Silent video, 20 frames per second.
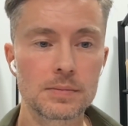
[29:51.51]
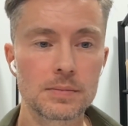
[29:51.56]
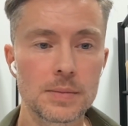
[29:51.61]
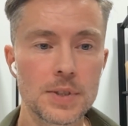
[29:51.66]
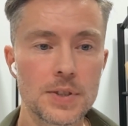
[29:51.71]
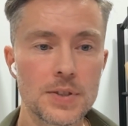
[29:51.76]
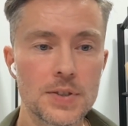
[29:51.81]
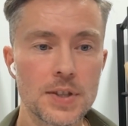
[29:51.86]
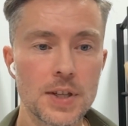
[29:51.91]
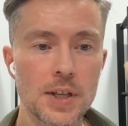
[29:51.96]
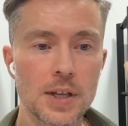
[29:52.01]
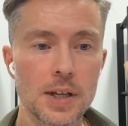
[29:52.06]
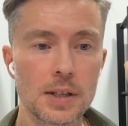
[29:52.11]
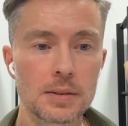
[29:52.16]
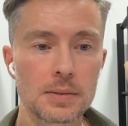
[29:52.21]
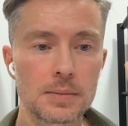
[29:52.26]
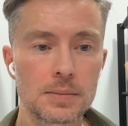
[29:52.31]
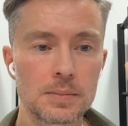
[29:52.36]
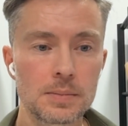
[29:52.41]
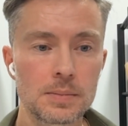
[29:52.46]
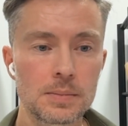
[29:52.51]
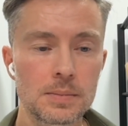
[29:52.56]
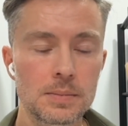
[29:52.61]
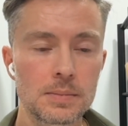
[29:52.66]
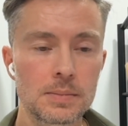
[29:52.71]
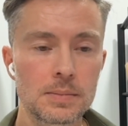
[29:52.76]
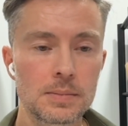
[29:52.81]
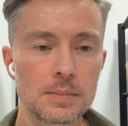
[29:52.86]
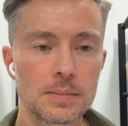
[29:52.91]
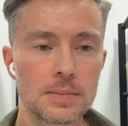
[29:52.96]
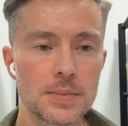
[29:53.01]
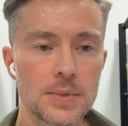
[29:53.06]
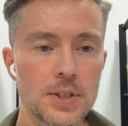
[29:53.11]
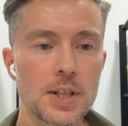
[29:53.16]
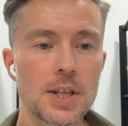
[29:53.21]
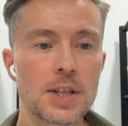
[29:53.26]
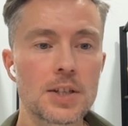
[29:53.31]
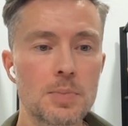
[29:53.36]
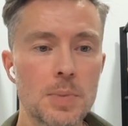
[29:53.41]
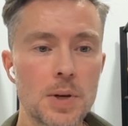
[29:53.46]
is a
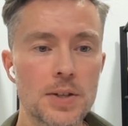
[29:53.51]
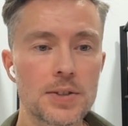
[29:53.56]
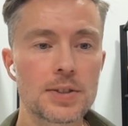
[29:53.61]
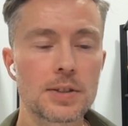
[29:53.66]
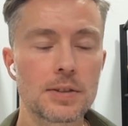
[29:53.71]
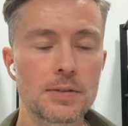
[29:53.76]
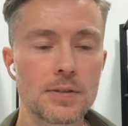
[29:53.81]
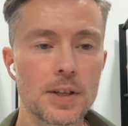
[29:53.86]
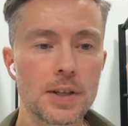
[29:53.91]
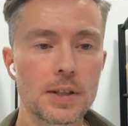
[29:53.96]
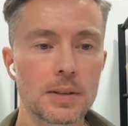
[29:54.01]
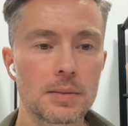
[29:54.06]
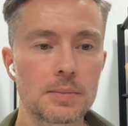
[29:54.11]
nice positive thing.